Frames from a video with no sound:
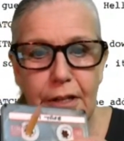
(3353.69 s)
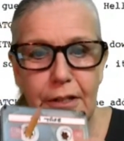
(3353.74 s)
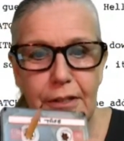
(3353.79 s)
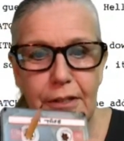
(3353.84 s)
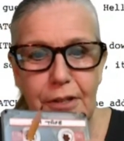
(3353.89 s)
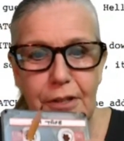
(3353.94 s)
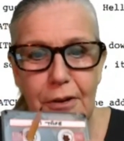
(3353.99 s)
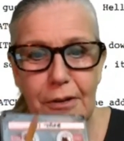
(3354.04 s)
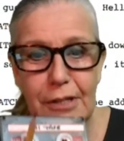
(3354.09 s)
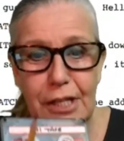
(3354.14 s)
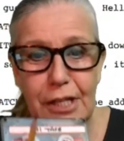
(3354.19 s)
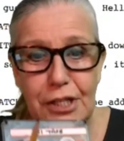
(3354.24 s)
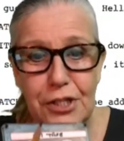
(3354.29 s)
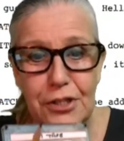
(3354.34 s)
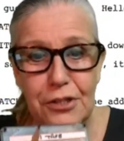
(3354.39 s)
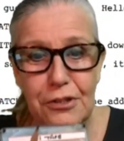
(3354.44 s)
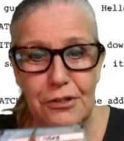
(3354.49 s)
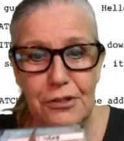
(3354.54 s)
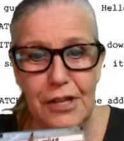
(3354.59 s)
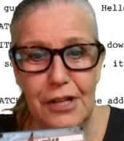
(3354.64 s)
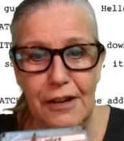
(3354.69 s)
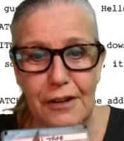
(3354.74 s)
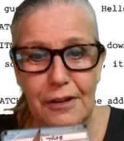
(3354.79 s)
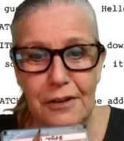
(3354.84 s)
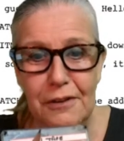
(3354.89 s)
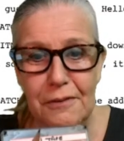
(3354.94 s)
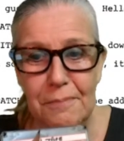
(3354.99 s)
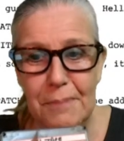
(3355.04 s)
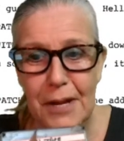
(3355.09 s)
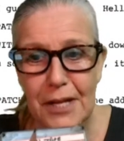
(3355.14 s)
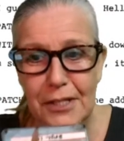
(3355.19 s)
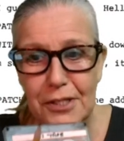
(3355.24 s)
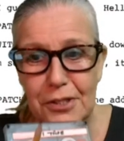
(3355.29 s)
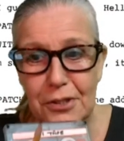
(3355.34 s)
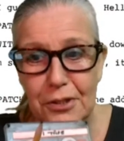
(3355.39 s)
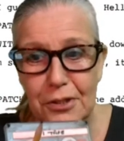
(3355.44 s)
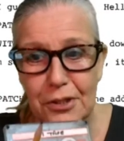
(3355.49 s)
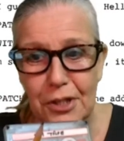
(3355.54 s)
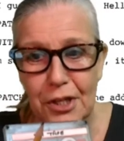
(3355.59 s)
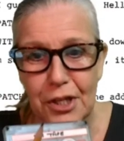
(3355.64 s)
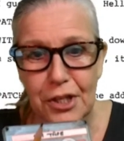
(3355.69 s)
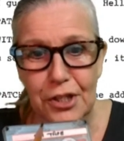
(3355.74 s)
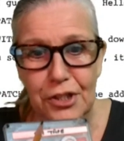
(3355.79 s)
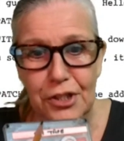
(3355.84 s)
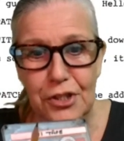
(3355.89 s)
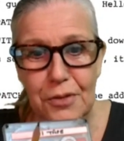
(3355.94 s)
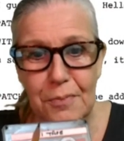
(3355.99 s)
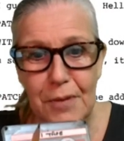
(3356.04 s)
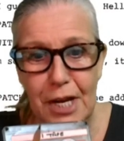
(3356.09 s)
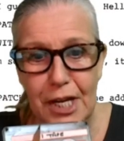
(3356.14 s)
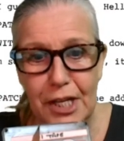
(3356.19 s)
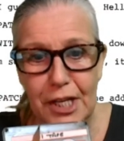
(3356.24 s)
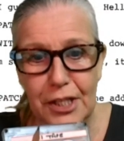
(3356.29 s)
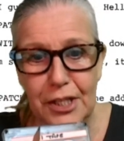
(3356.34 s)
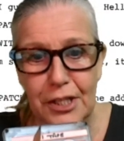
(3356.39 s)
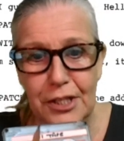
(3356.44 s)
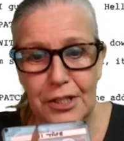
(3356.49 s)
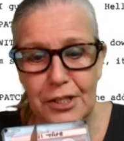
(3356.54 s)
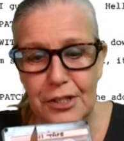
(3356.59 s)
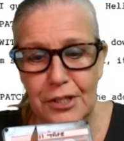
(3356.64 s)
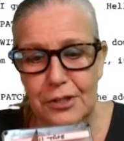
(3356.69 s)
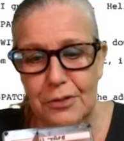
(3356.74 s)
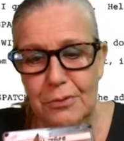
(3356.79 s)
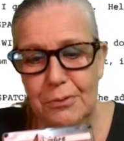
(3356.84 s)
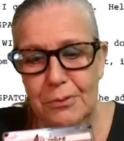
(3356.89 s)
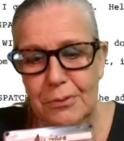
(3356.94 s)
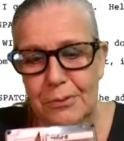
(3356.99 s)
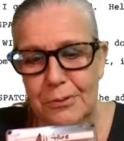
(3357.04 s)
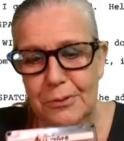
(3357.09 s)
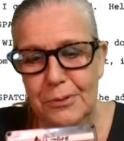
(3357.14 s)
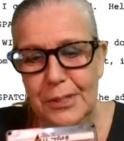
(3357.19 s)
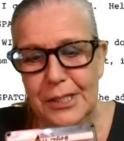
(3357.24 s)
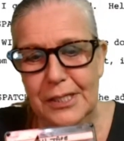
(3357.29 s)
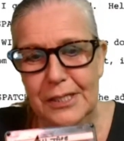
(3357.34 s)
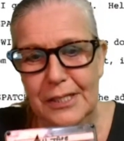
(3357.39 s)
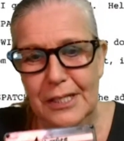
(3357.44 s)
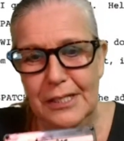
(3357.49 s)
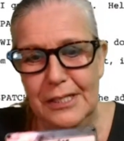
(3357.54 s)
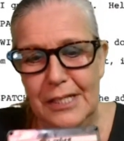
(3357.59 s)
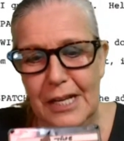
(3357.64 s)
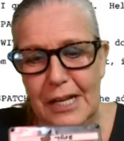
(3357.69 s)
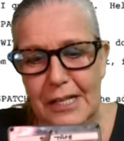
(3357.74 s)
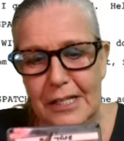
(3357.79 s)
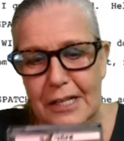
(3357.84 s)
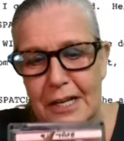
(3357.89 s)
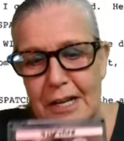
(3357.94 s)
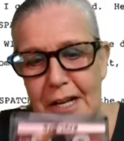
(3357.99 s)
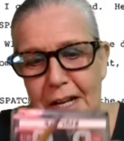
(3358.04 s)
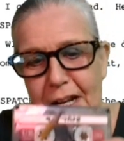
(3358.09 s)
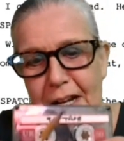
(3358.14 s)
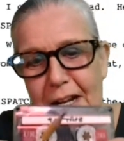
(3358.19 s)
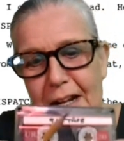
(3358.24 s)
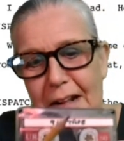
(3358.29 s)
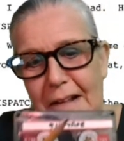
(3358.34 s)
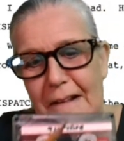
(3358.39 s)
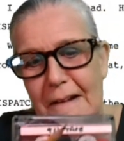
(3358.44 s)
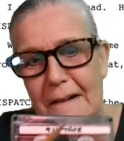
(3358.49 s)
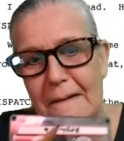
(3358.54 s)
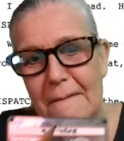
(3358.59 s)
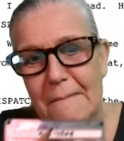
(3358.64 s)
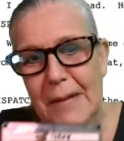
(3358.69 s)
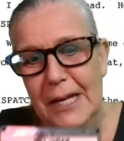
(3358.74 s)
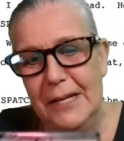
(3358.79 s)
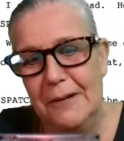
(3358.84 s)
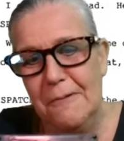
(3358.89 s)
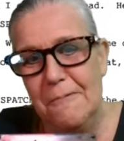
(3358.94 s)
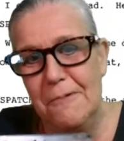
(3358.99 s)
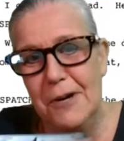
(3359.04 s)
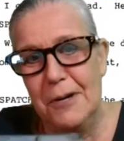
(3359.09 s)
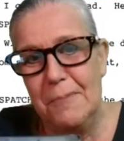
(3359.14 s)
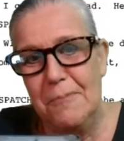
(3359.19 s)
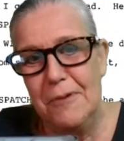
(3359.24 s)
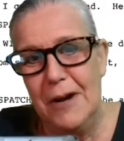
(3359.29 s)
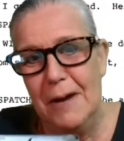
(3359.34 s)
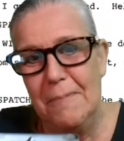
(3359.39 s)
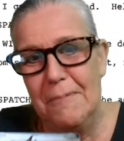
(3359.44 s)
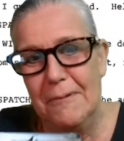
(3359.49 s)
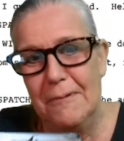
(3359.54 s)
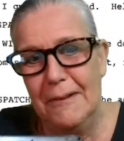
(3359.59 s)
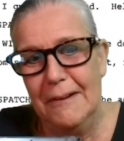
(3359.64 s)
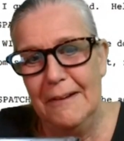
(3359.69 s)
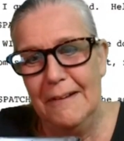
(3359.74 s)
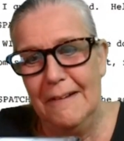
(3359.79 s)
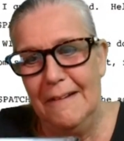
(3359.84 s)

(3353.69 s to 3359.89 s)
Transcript: know that you use a pencil to make to twist the thing to you know make it work properly